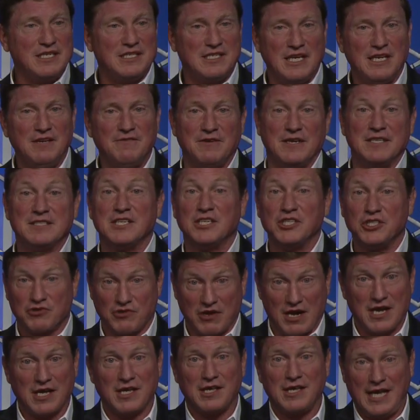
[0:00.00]
defense and
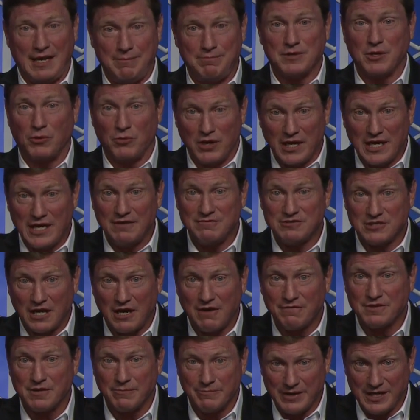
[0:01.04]
try and keep the waves
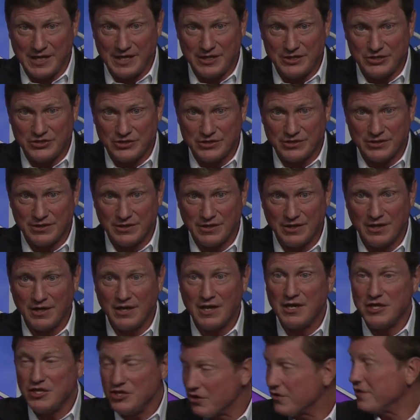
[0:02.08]
off the beach,
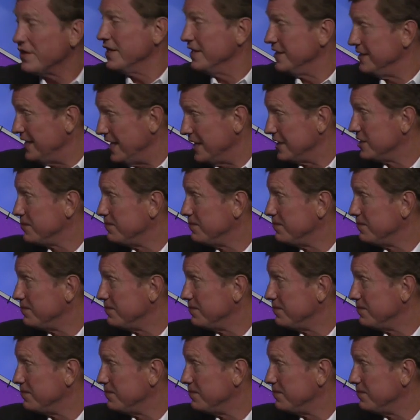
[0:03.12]
you're in a death